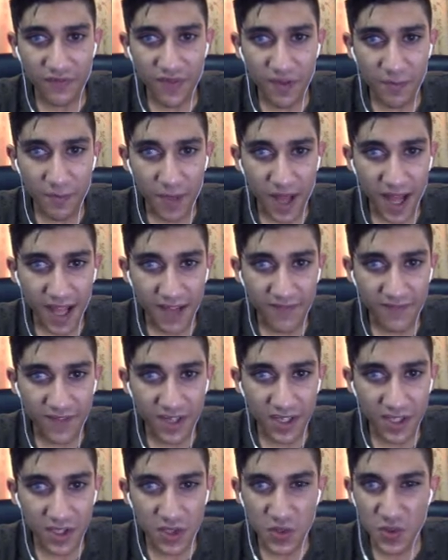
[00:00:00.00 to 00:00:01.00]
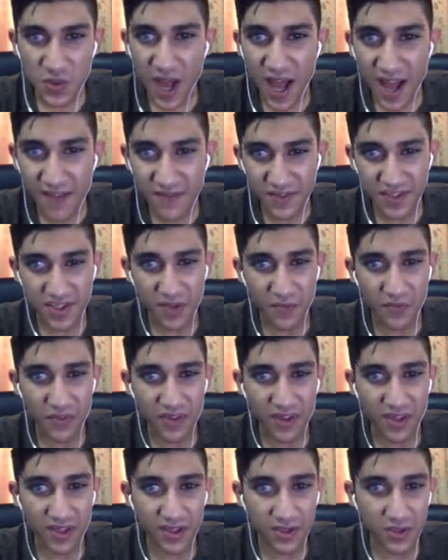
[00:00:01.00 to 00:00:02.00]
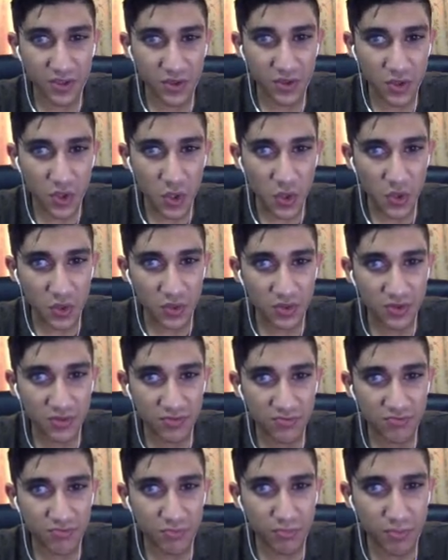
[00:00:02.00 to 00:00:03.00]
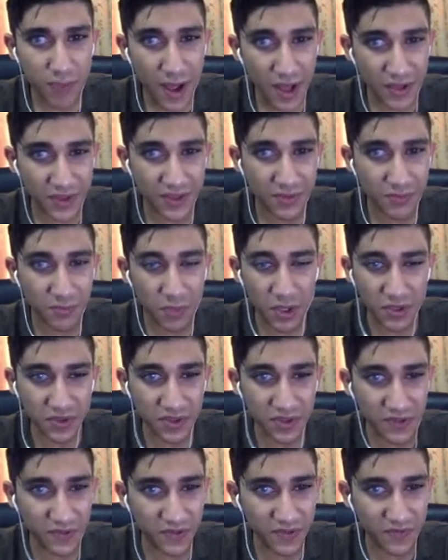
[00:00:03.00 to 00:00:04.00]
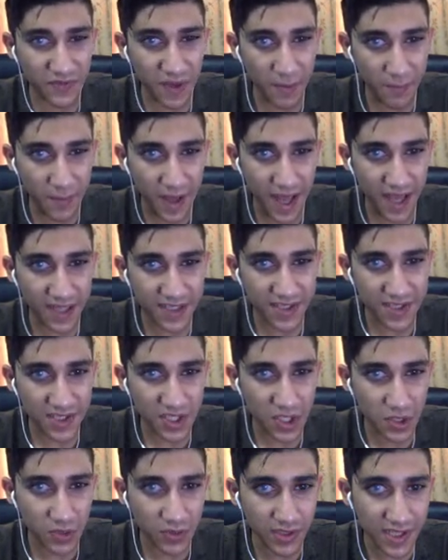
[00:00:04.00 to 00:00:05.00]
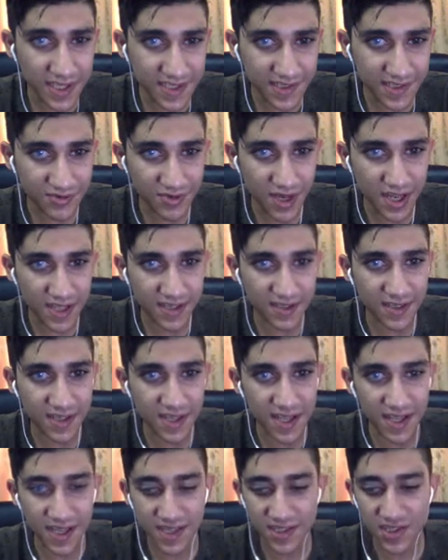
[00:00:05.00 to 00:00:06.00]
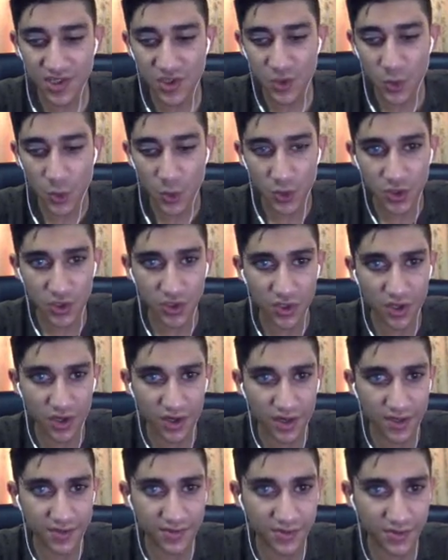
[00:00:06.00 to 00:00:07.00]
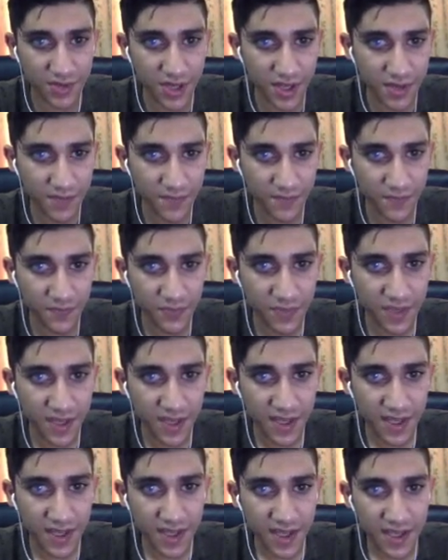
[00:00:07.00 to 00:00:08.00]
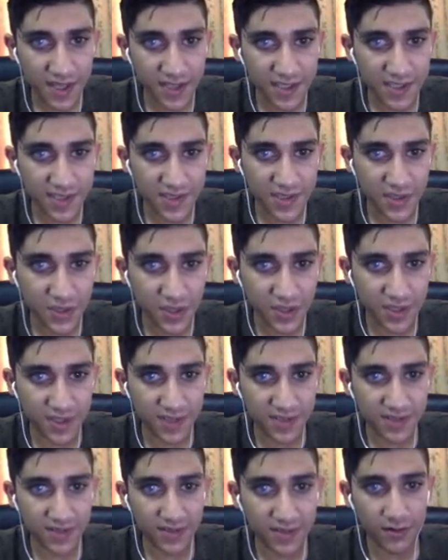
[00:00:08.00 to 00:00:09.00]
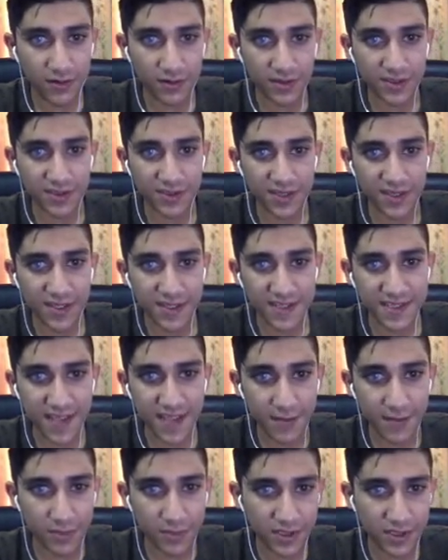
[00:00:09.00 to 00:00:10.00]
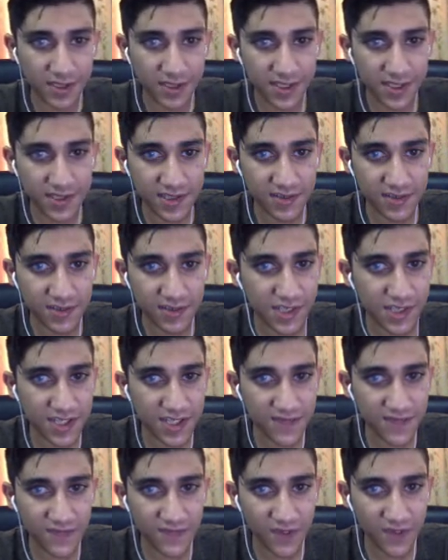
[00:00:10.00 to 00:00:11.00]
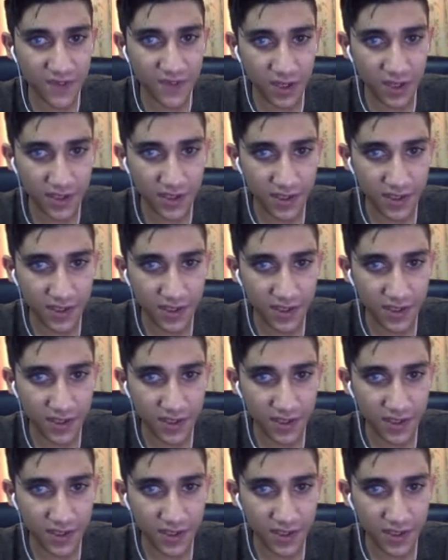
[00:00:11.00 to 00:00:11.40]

webpack, we need to have something to bundle with webpack. So let's create a source directory. Inside it, I'll create a sample index.js file.